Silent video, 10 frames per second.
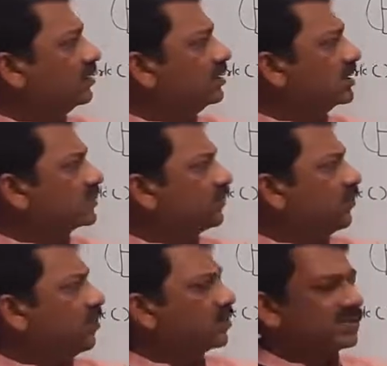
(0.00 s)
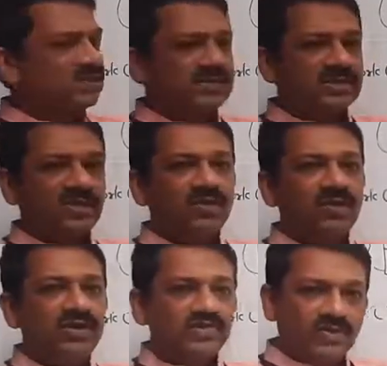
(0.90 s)
this fork system call
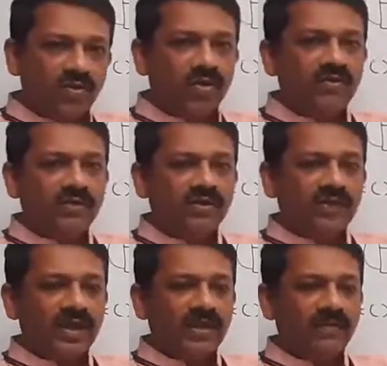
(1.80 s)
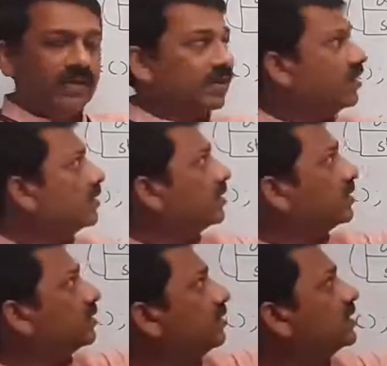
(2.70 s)
is called, what will happen?
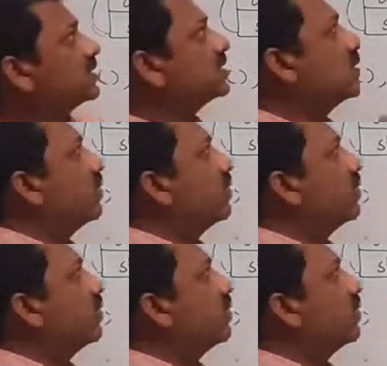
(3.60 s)
This